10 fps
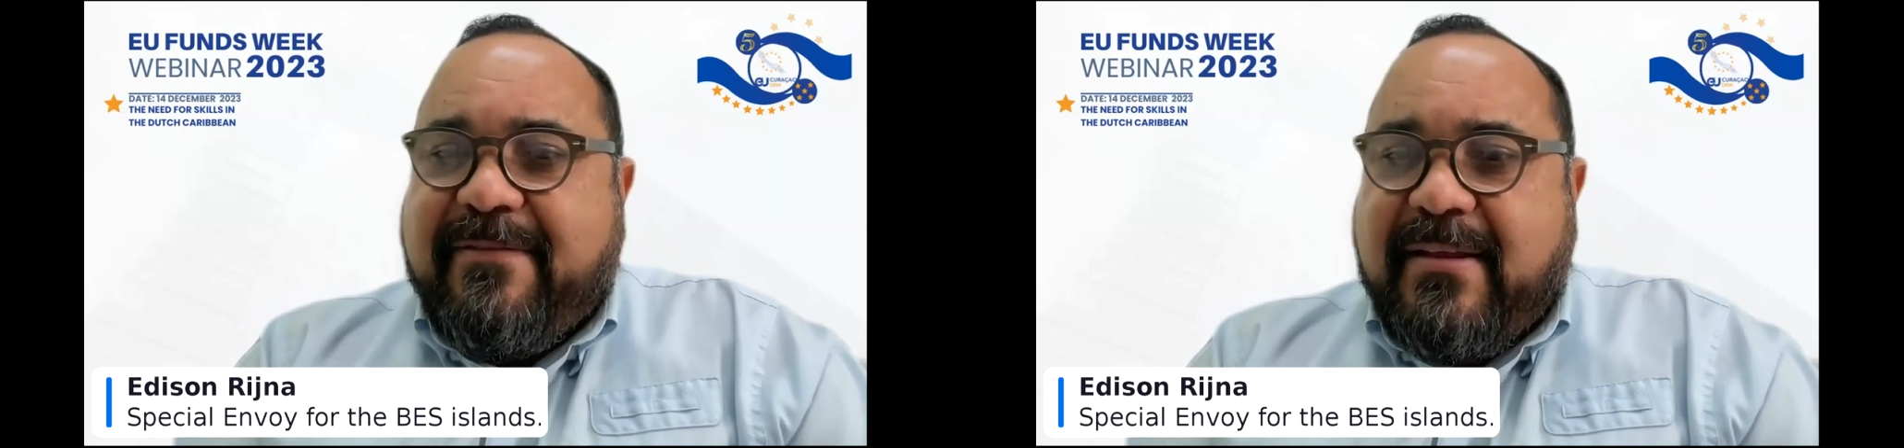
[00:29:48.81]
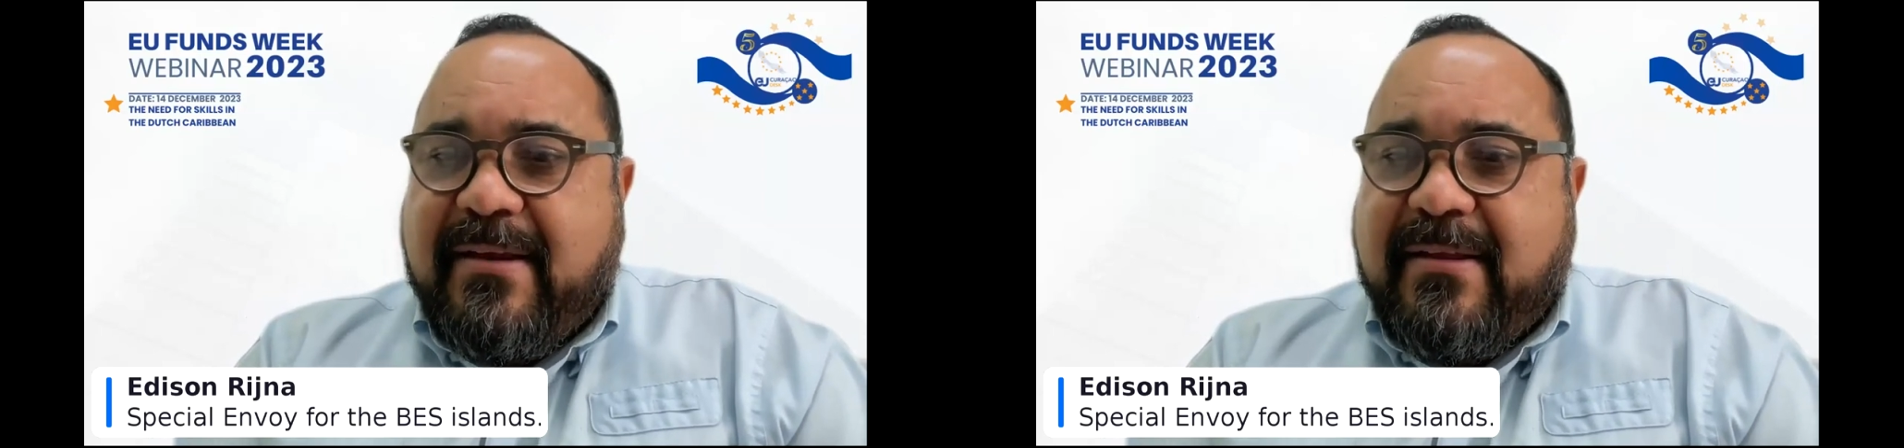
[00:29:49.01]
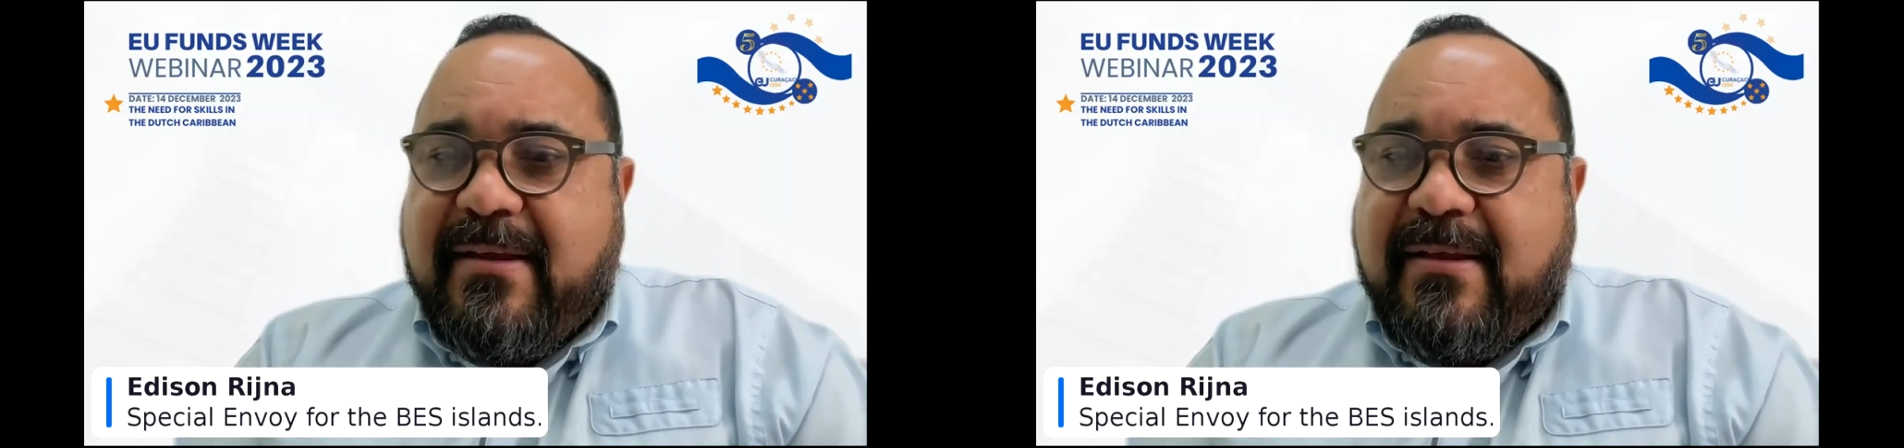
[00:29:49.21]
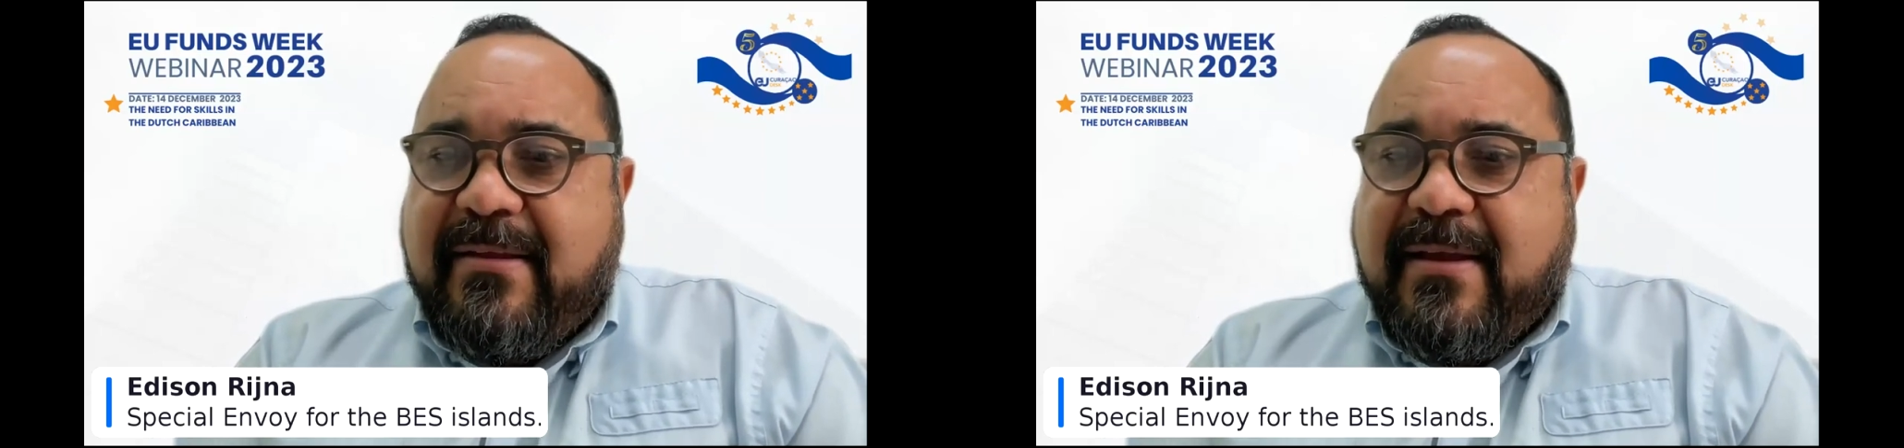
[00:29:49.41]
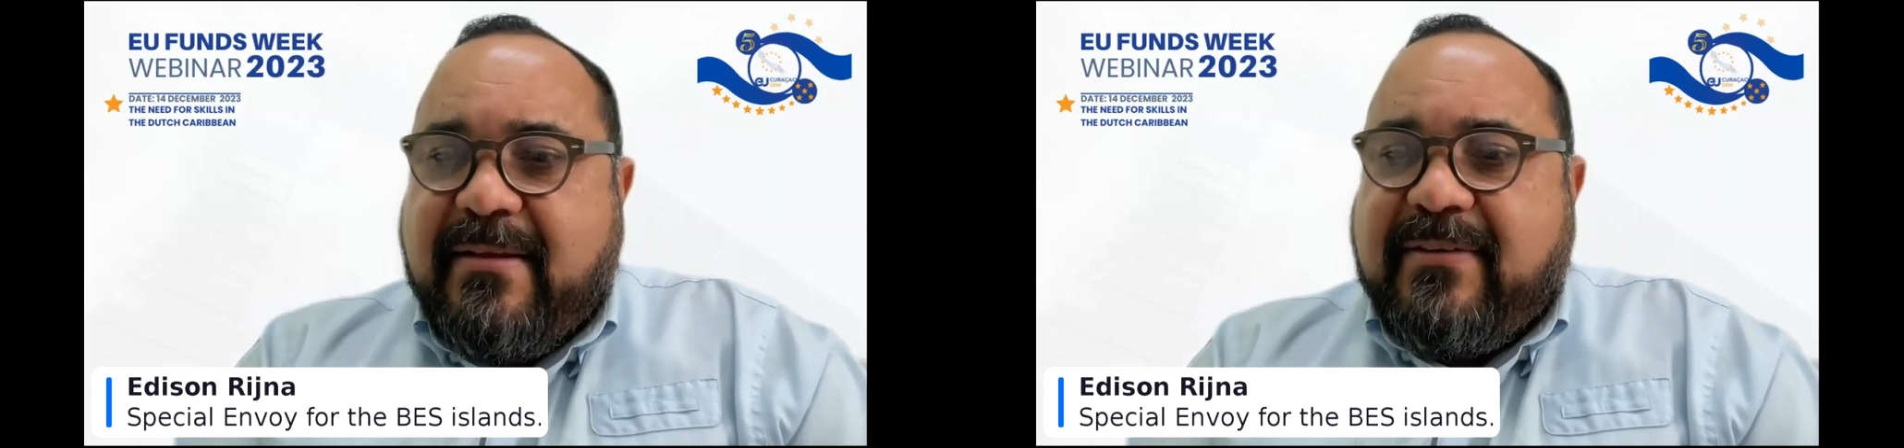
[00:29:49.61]
and
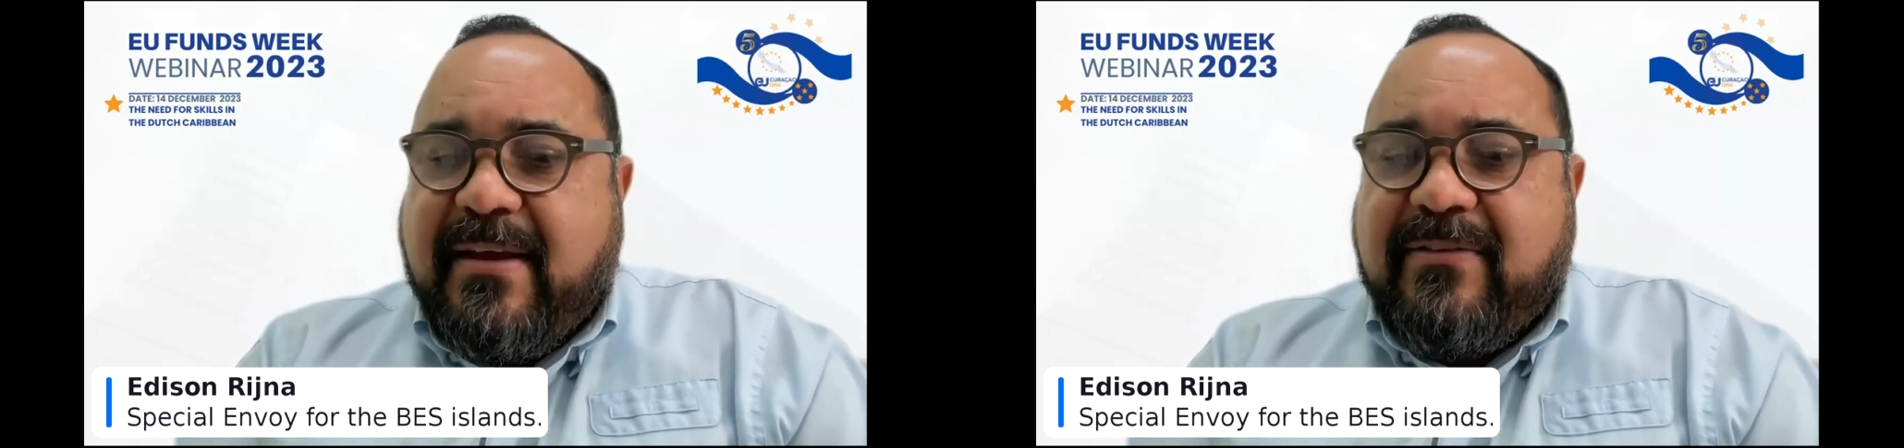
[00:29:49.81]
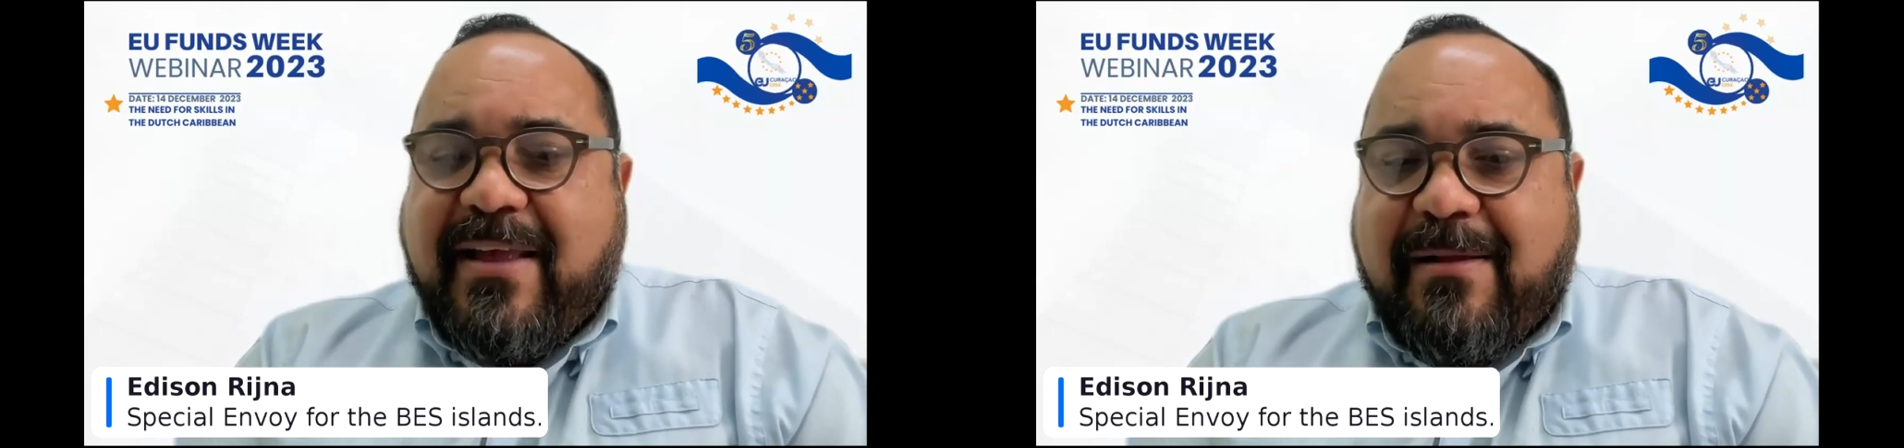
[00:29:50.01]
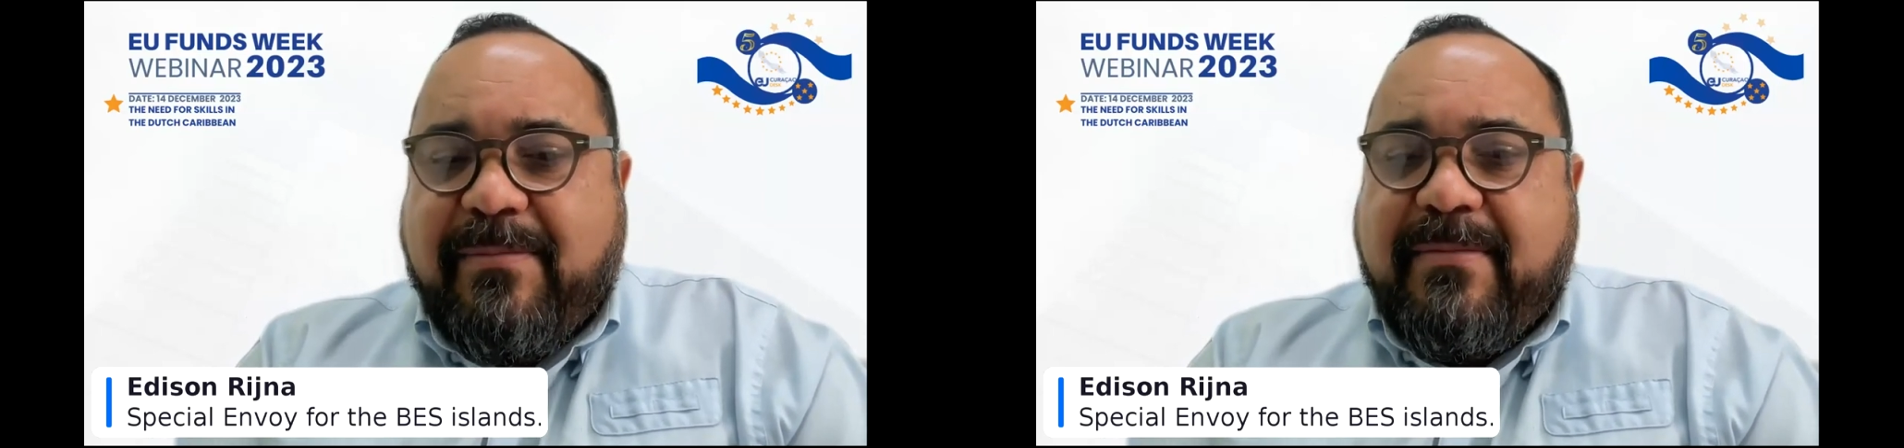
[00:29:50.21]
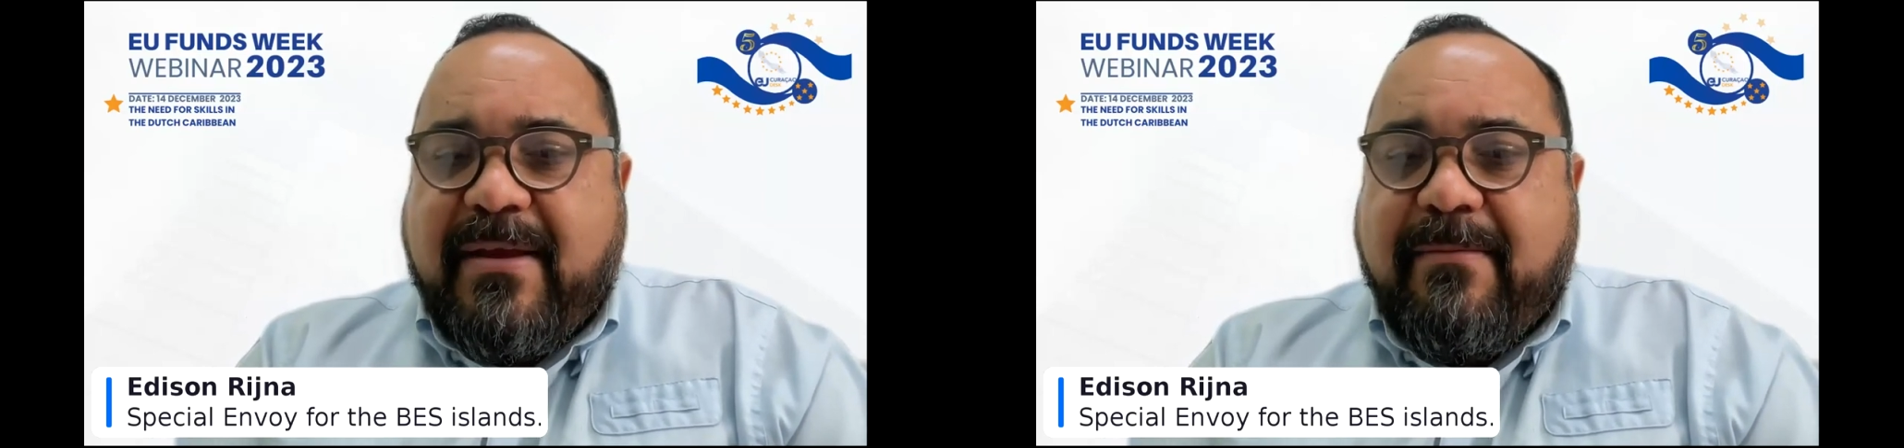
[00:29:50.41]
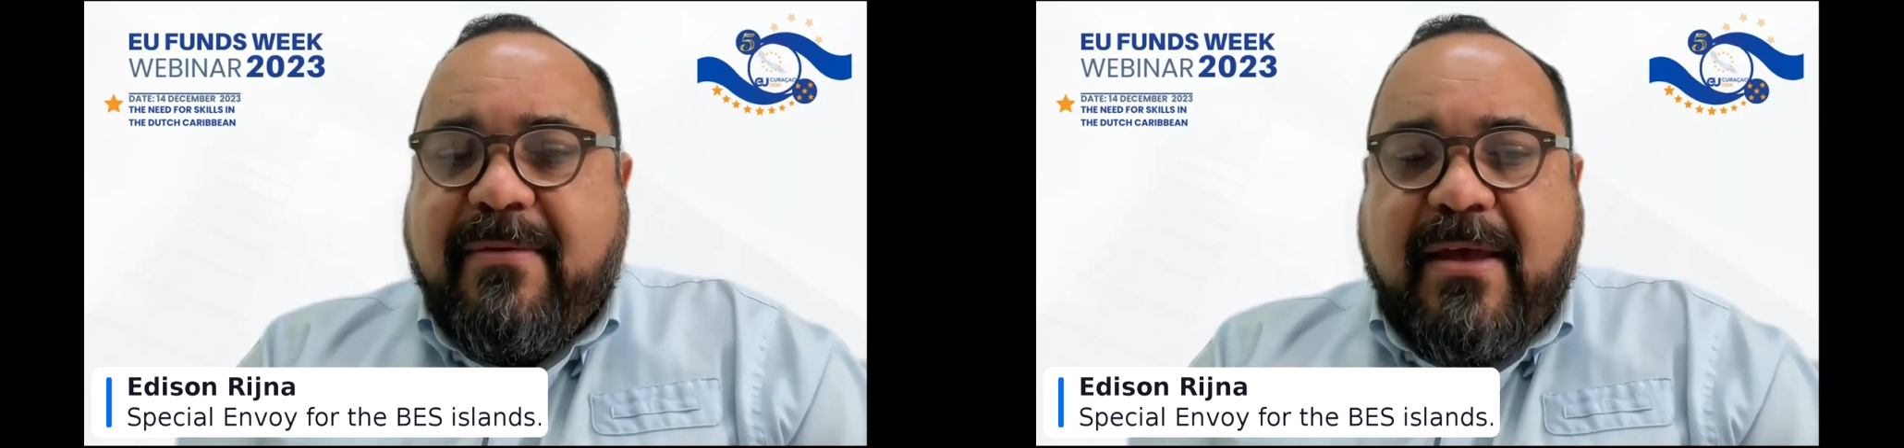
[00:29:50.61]
in that sense helping
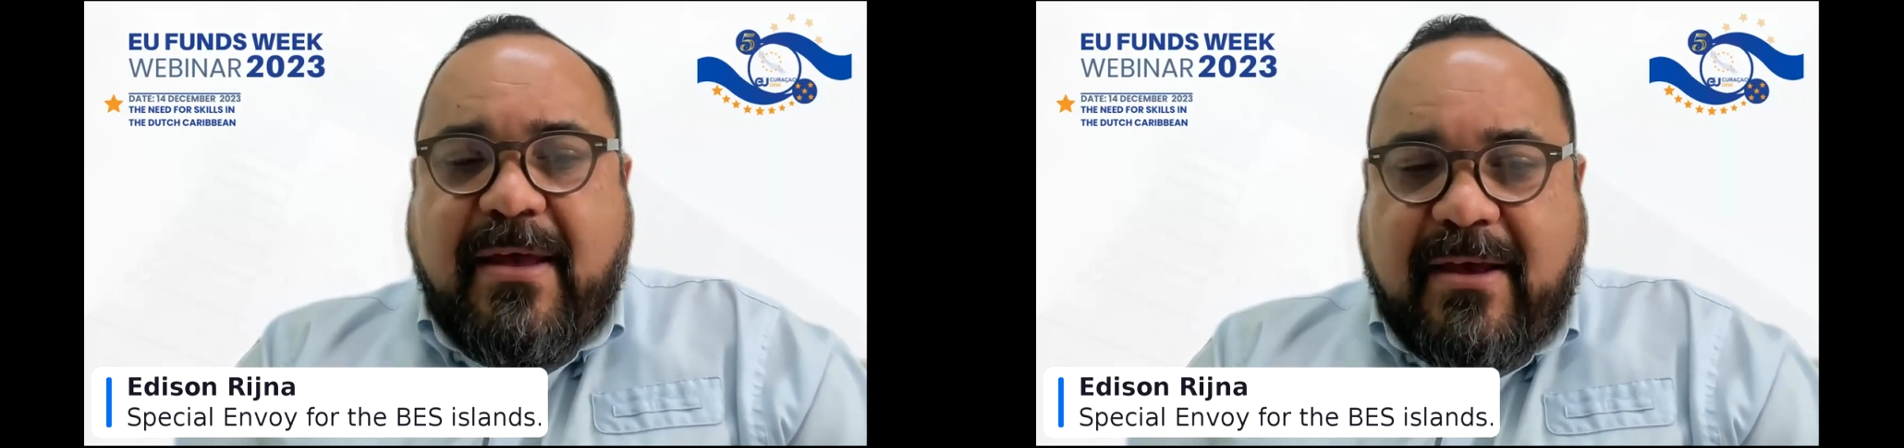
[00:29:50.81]
them